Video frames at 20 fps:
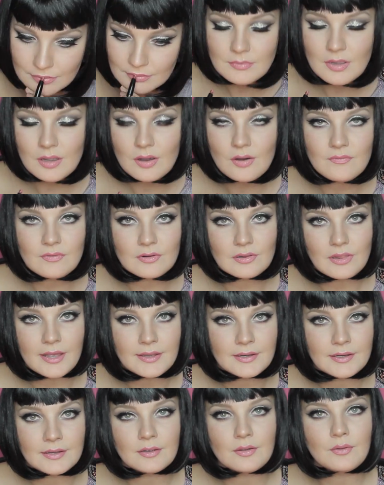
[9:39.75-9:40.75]
I'm not
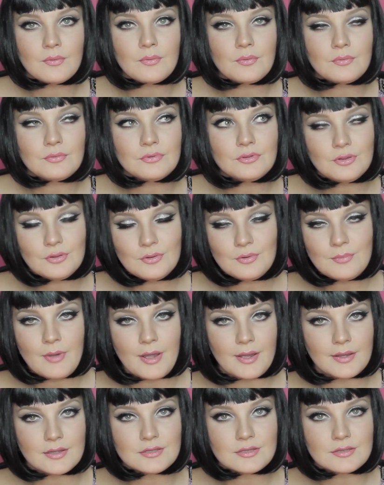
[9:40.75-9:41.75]
overlining too
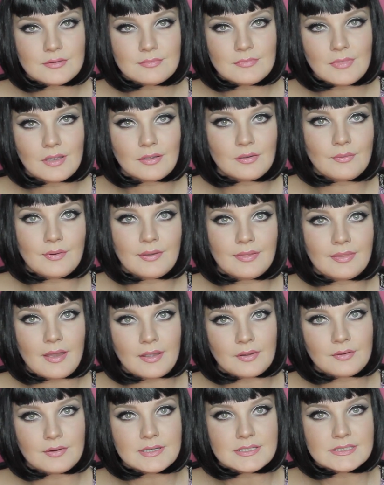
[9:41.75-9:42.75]
much. I'm not going
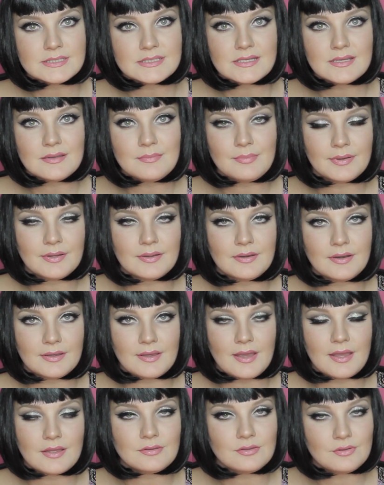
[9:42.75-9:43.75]
that crazy, but
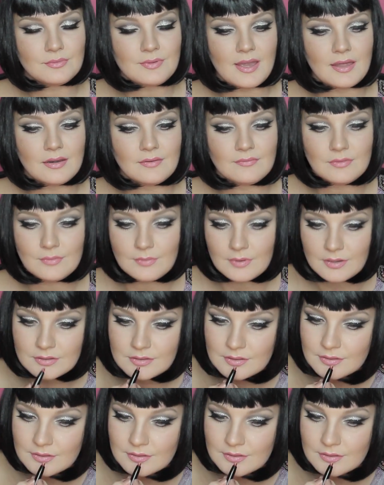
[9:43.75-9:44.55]
again, you can if you want